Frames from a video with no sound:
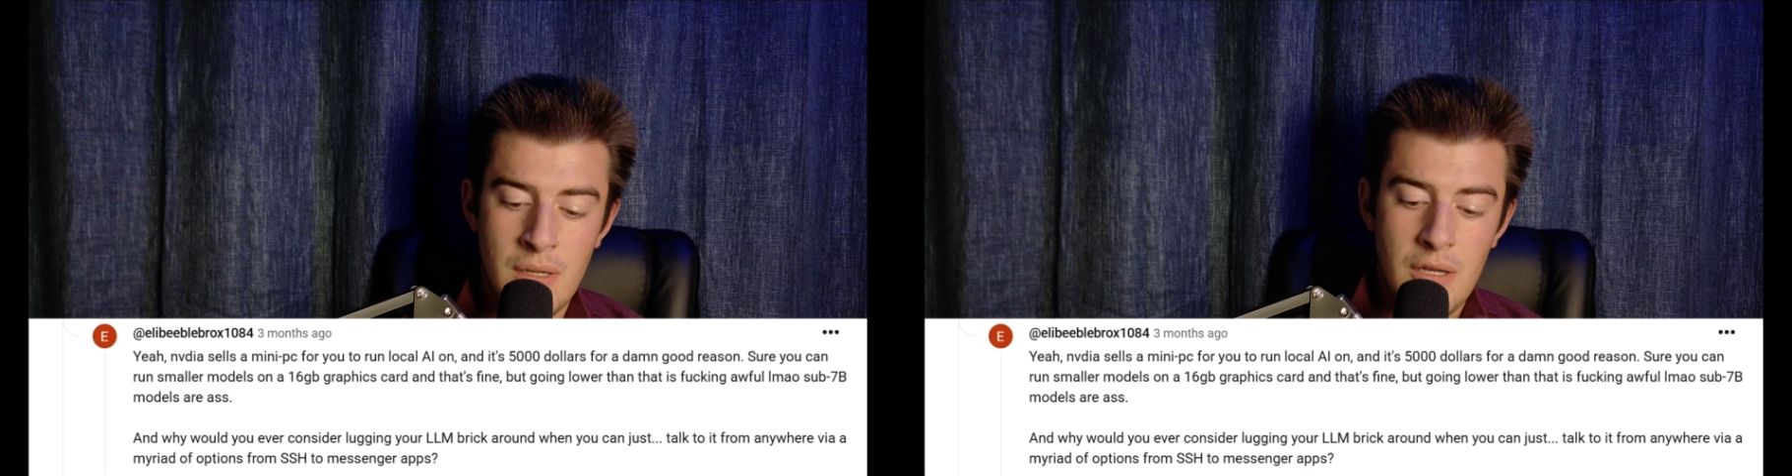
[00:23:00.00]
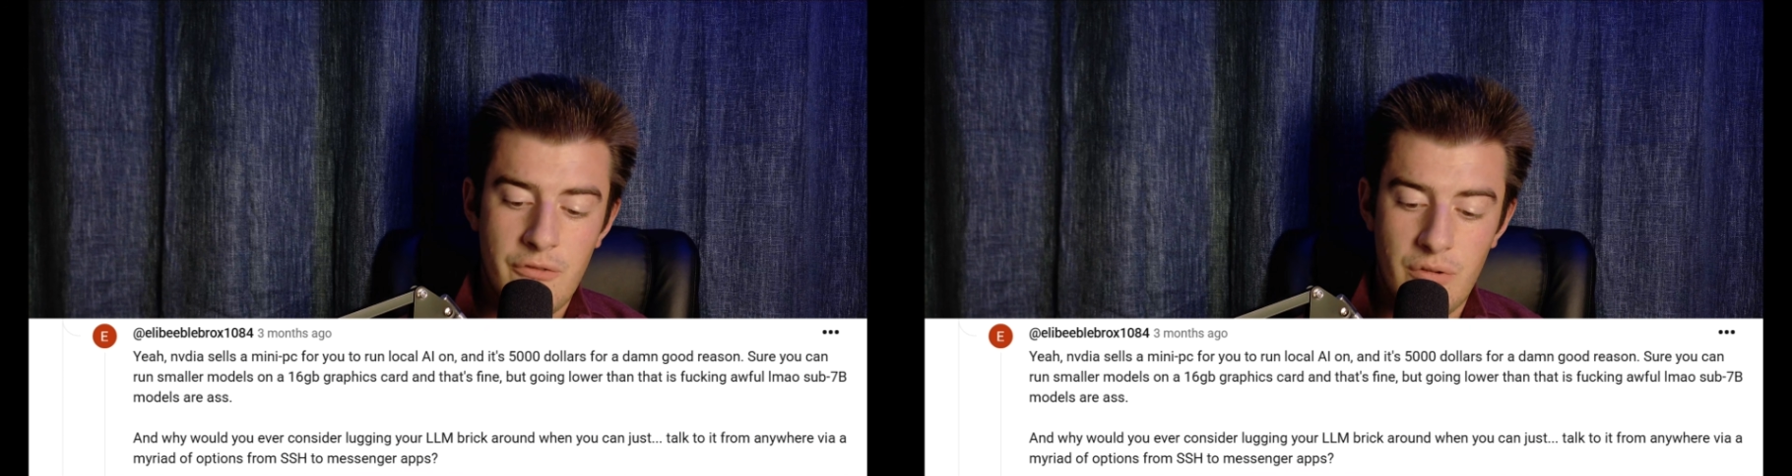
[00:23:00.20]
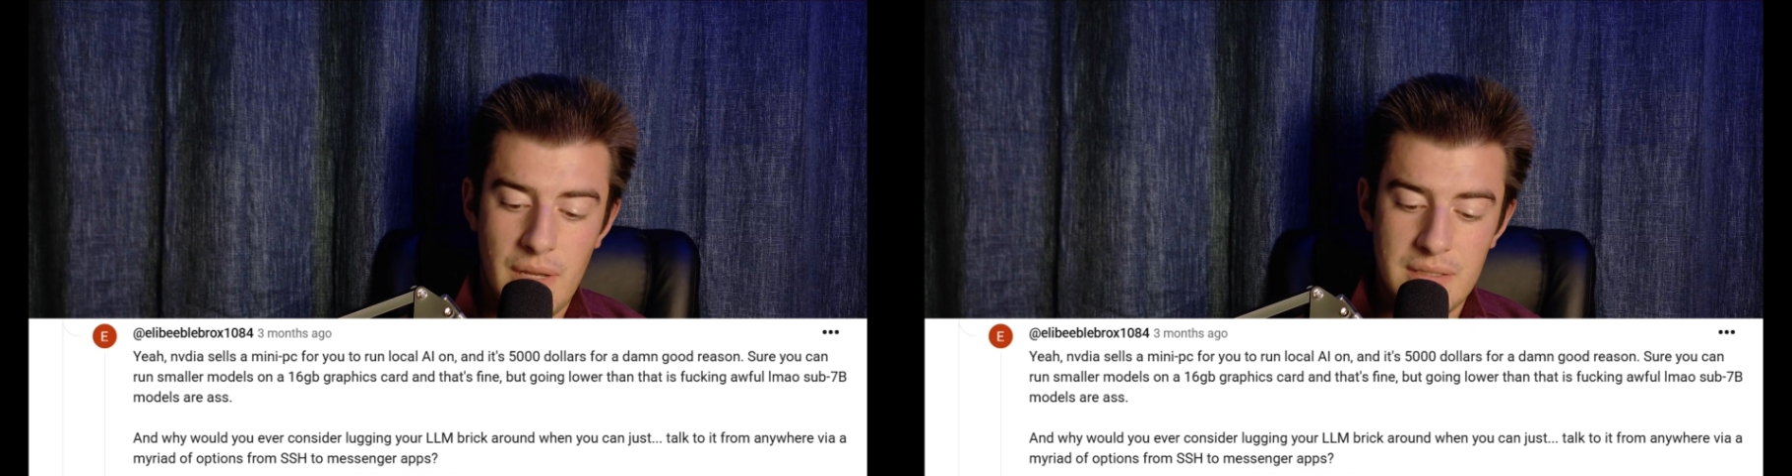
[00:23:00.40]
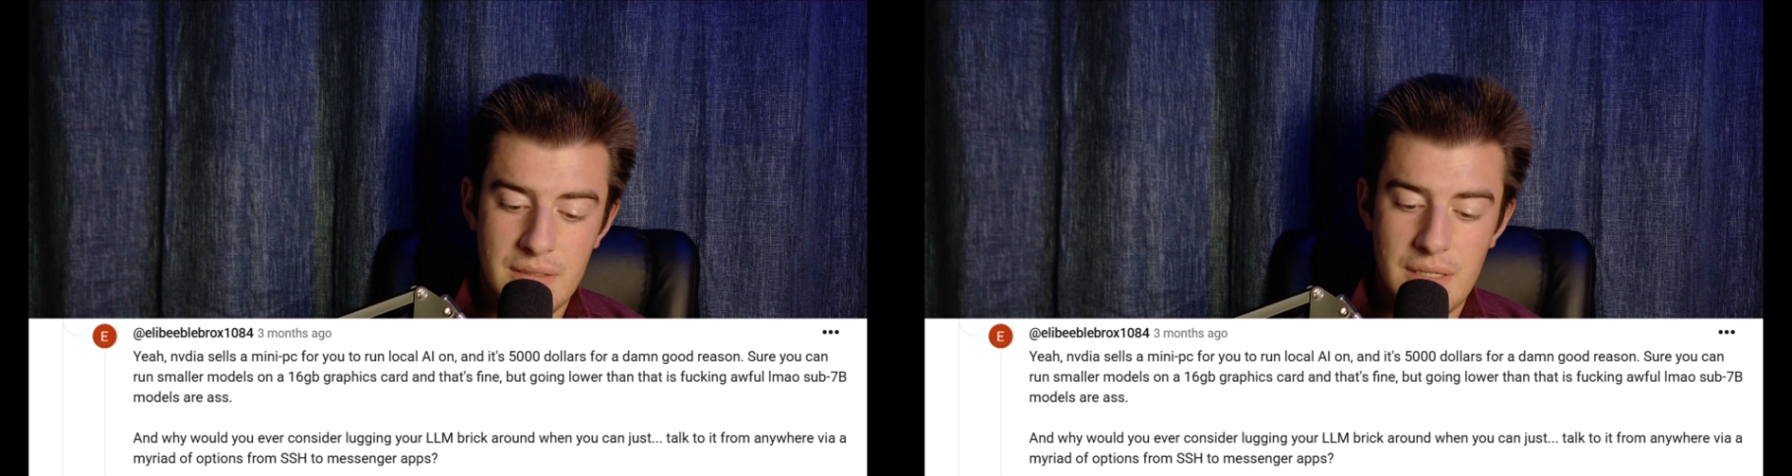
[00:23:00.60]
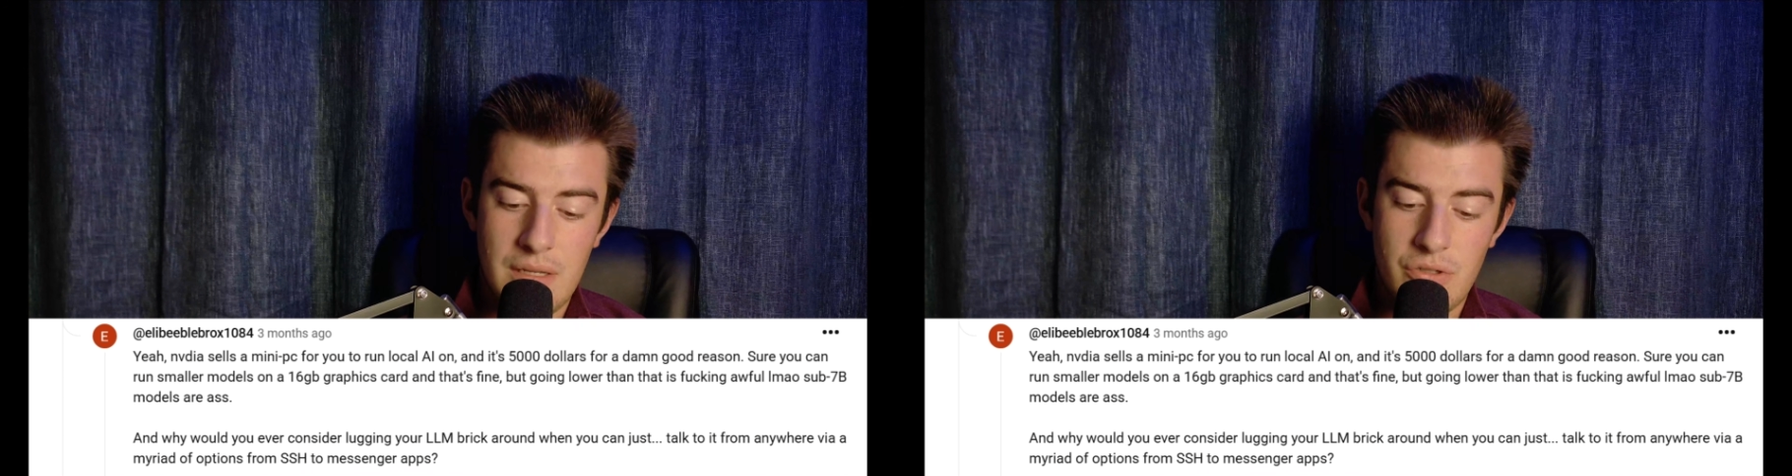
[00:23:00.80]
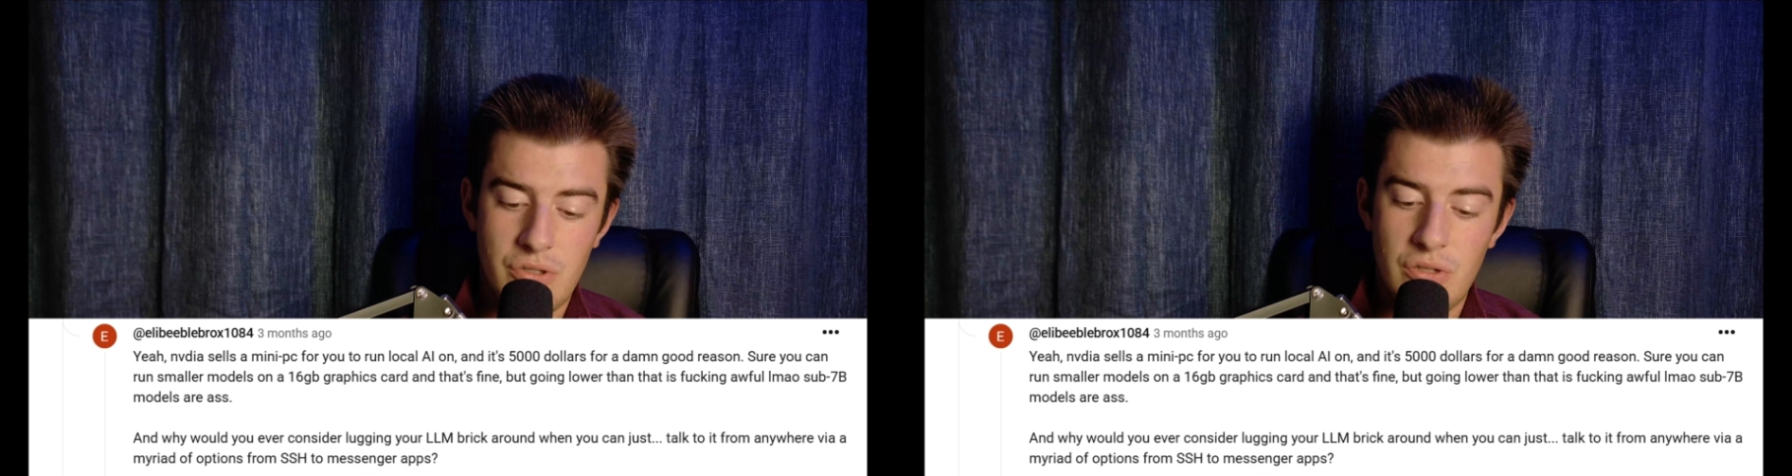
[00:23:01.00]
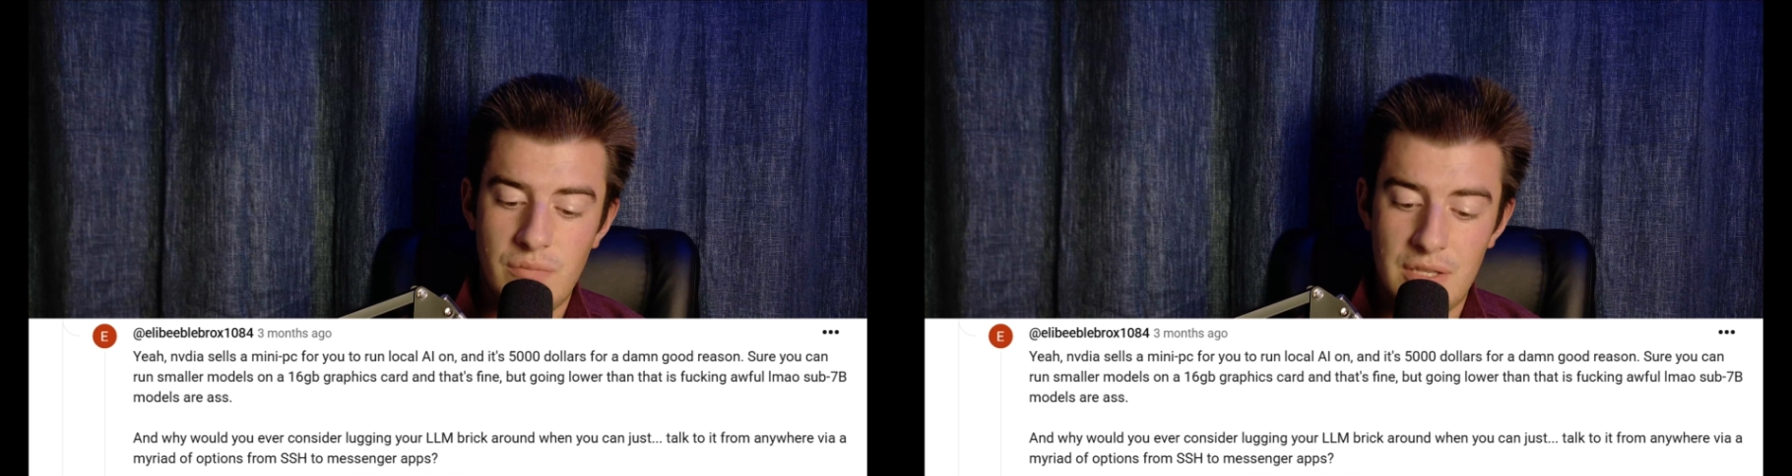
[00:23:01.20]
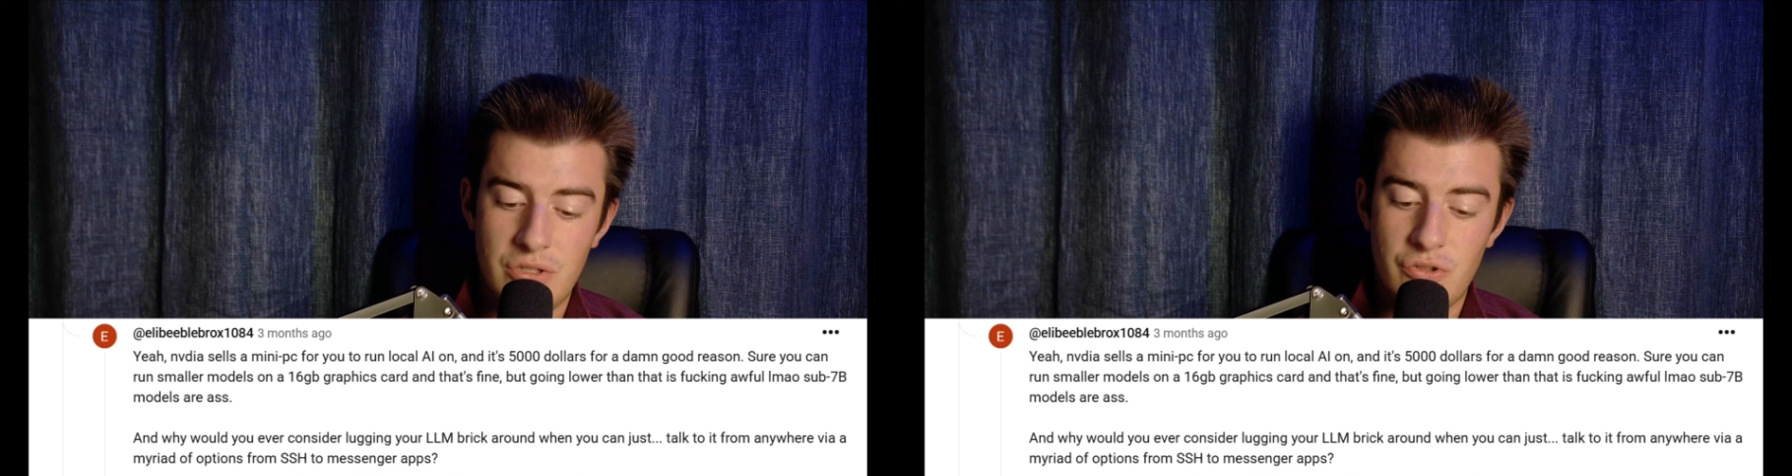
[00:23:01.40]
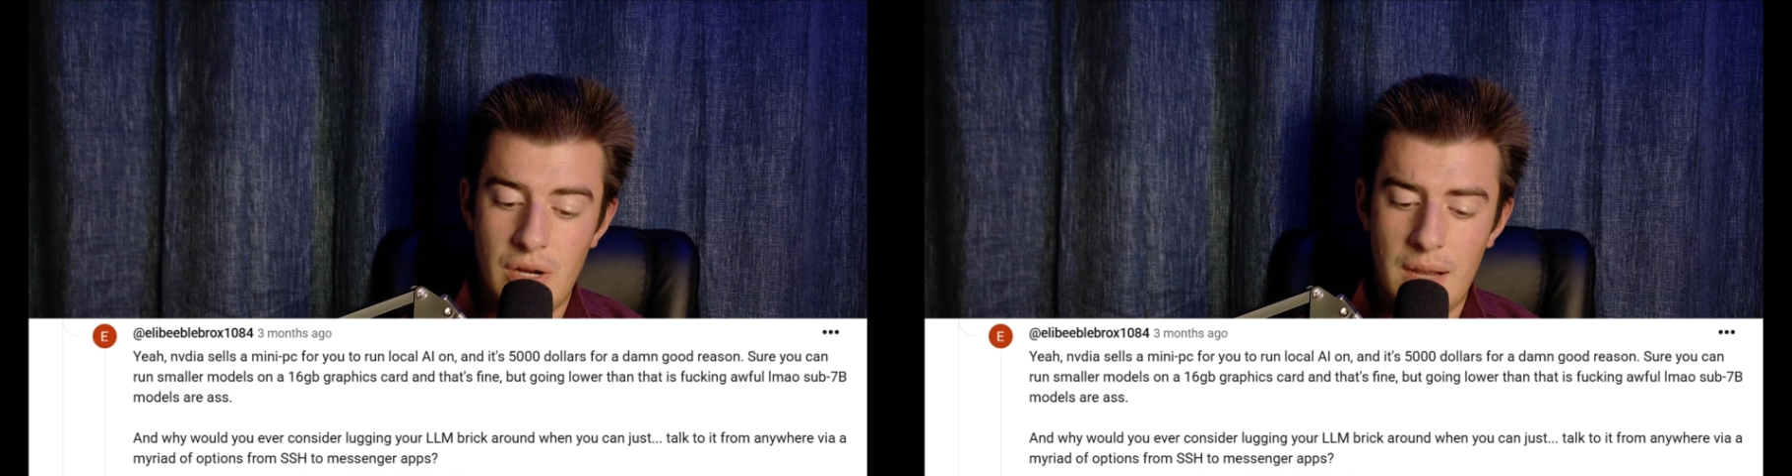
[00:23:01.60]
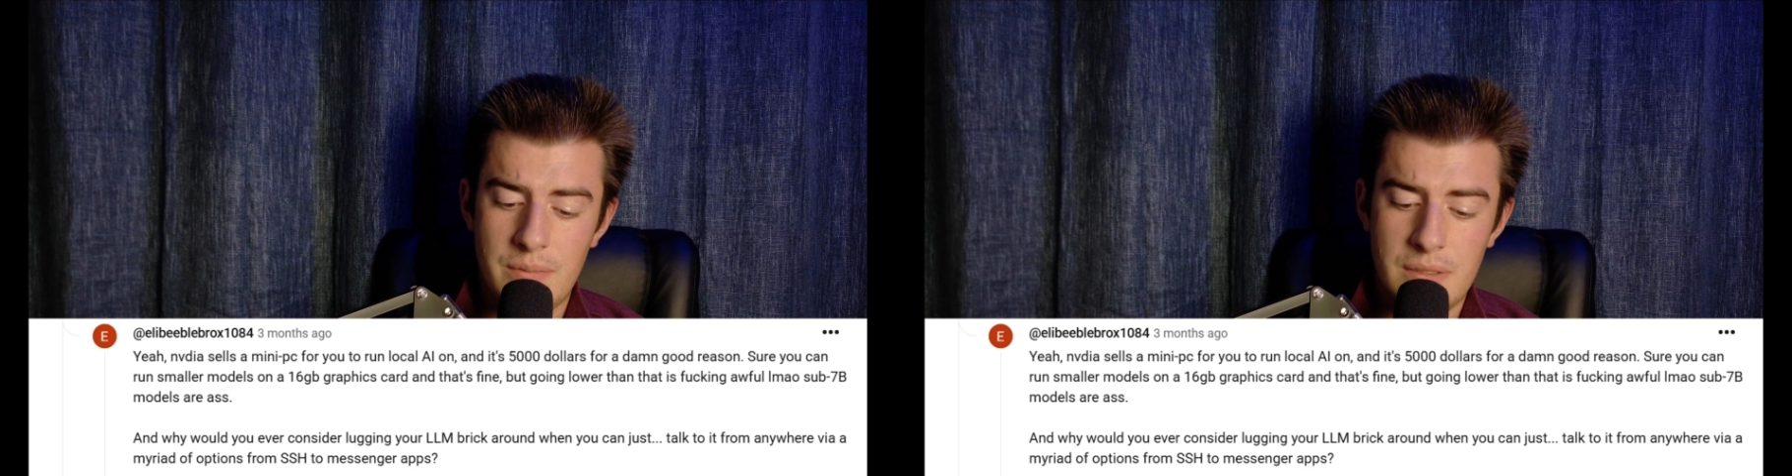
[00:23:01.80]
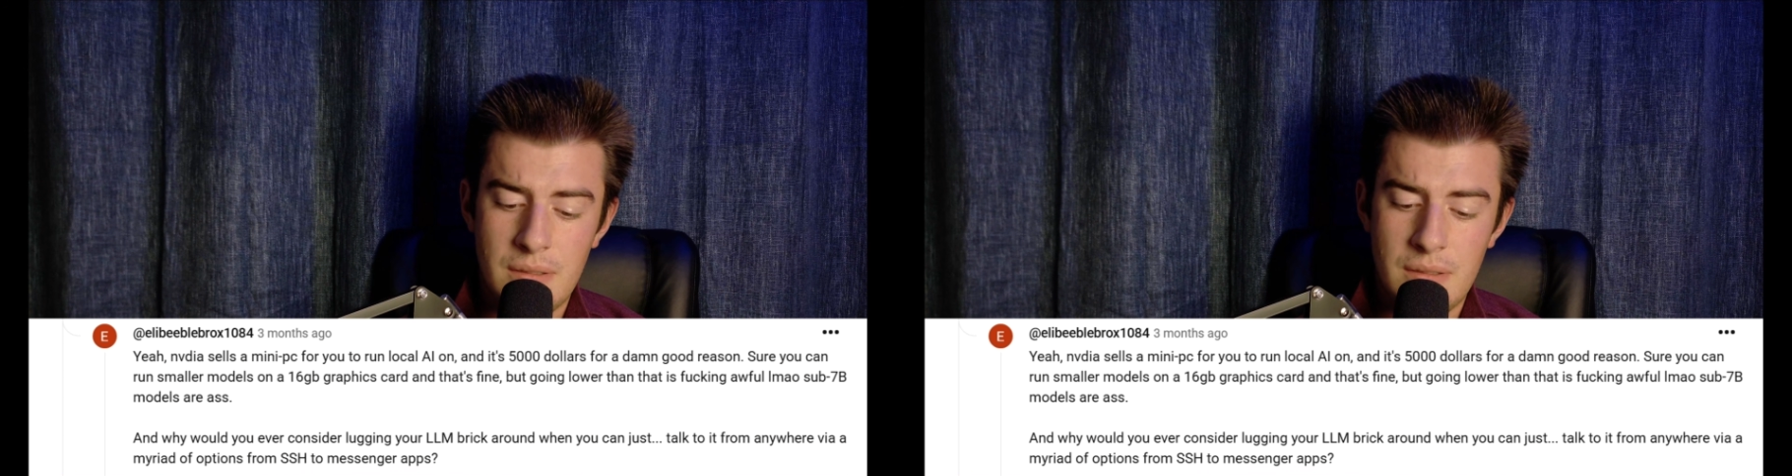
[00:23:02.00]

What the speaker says: from SSH to Messenger apps?